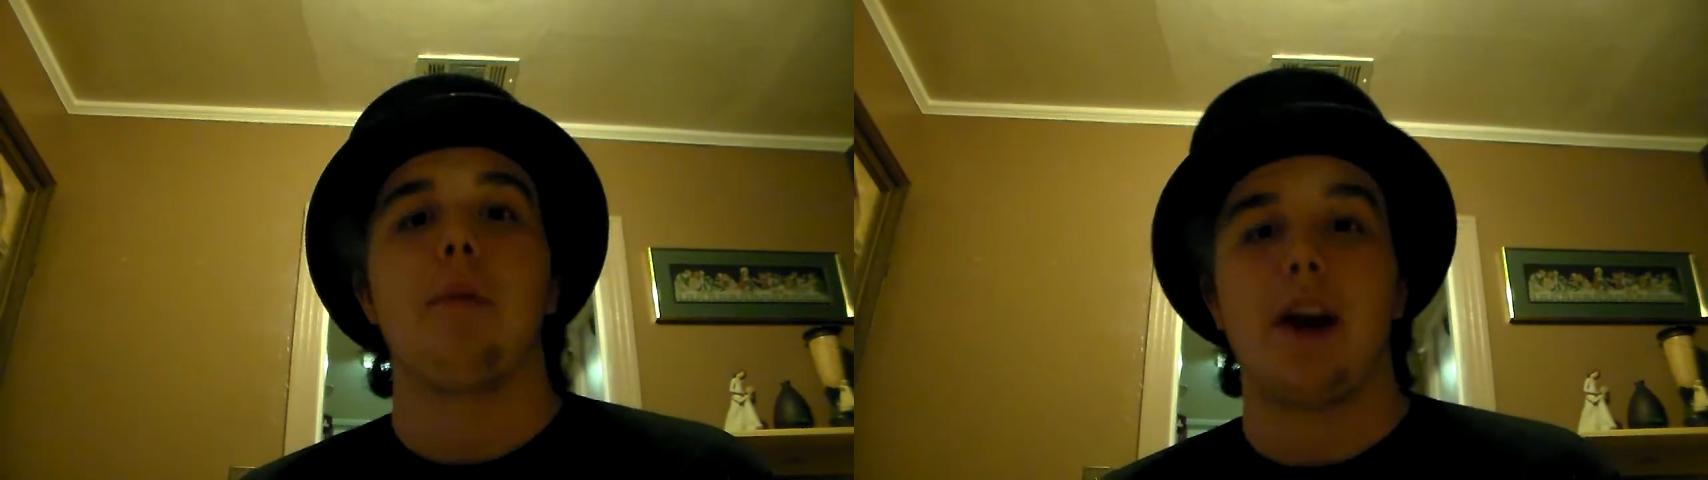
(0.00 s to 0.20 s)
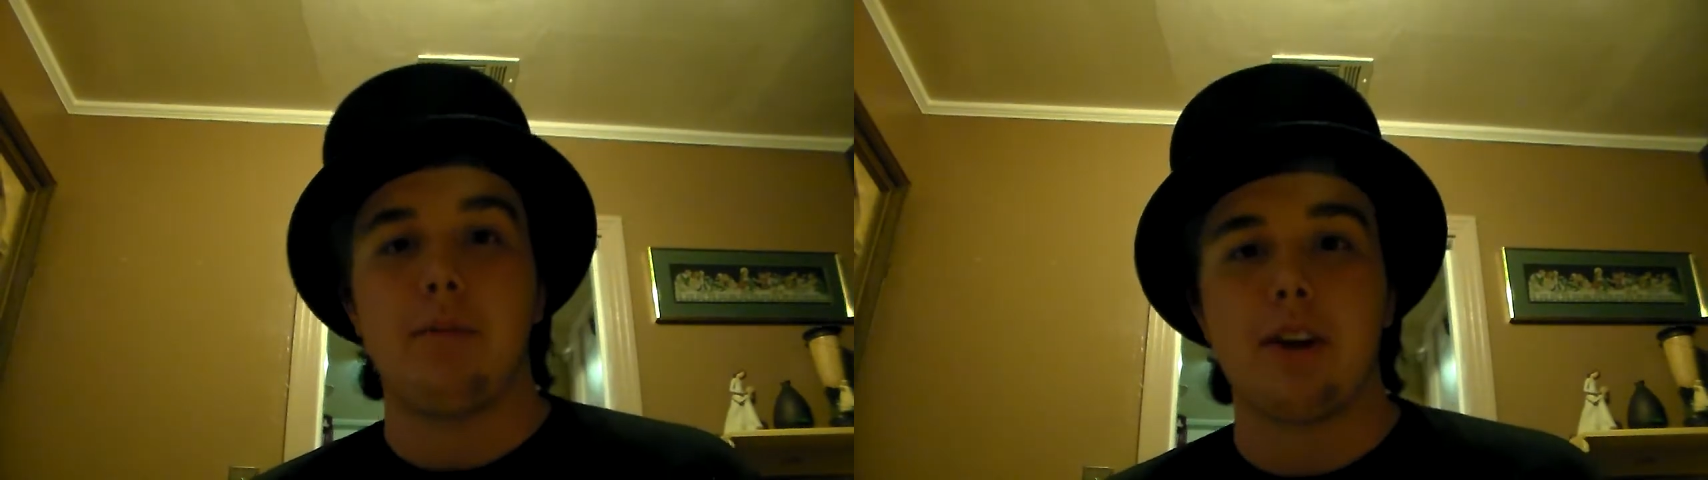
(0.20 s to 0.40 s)

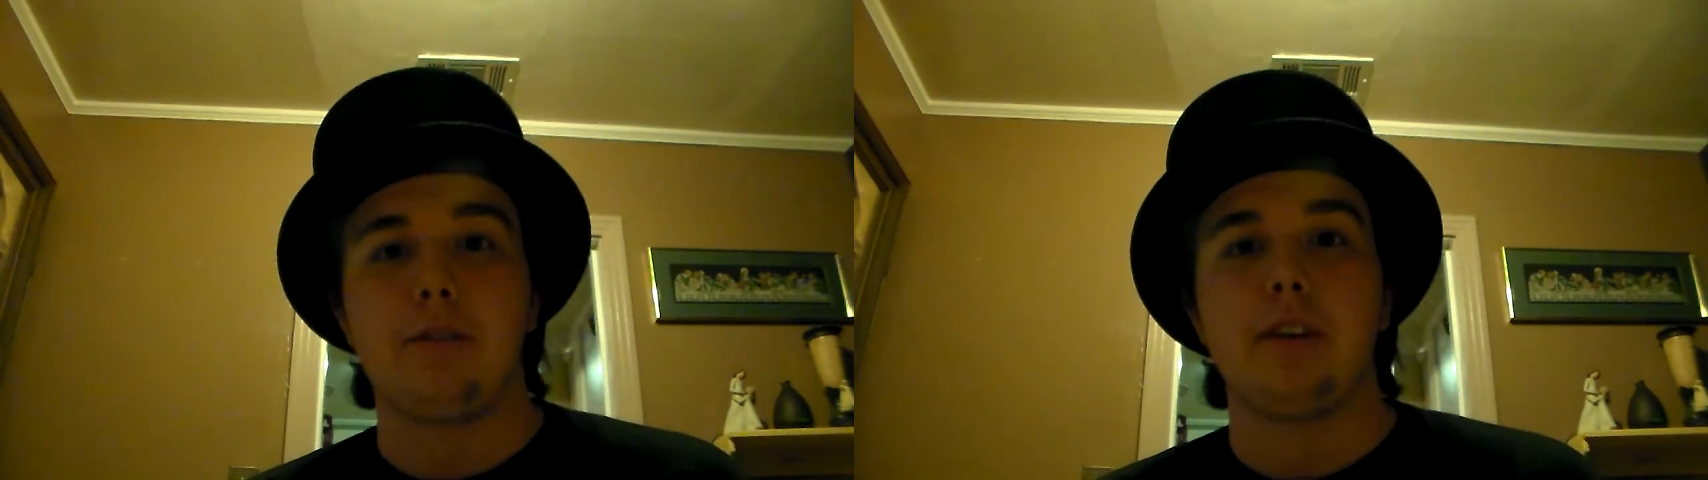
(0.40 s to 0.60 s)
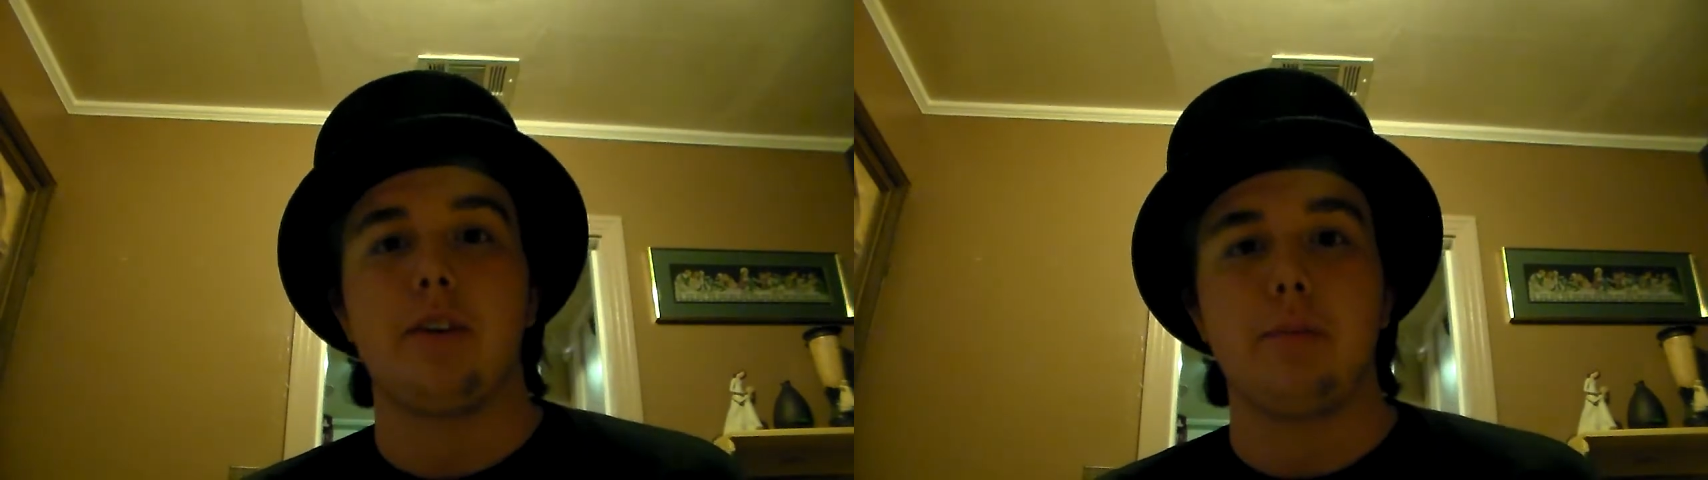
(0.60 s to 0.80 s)
but I'm
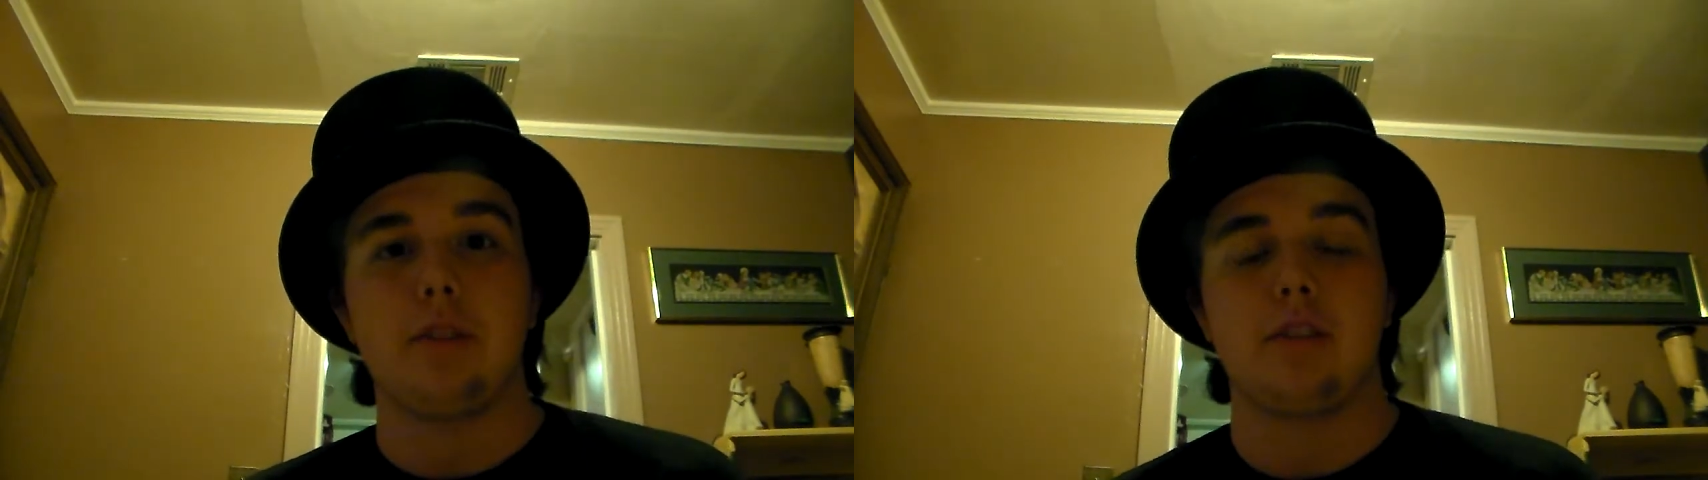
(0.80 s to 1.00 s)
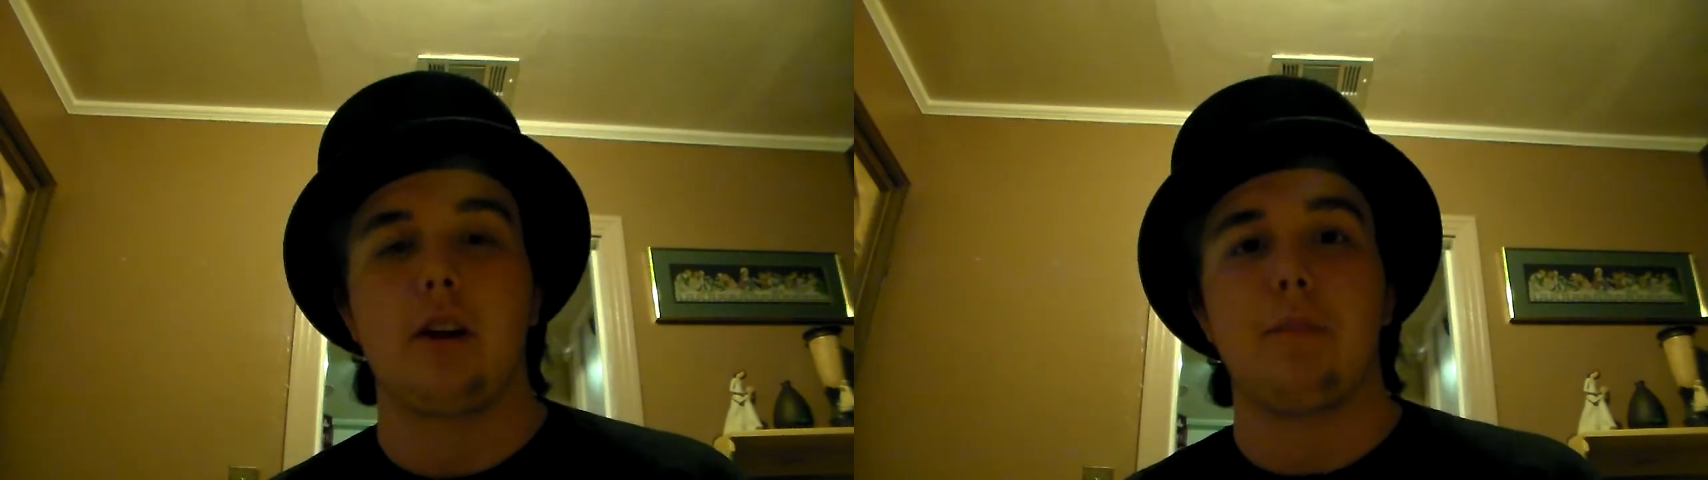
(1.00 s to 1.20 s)
definitely going
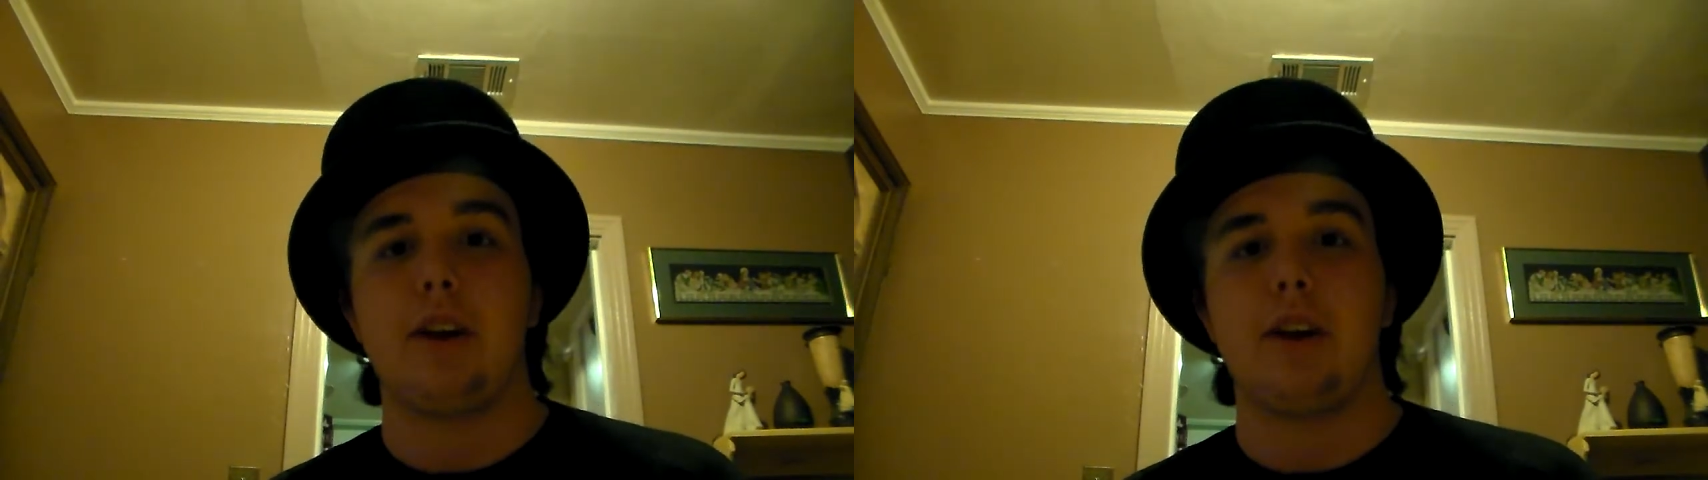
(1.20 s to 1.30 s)
to start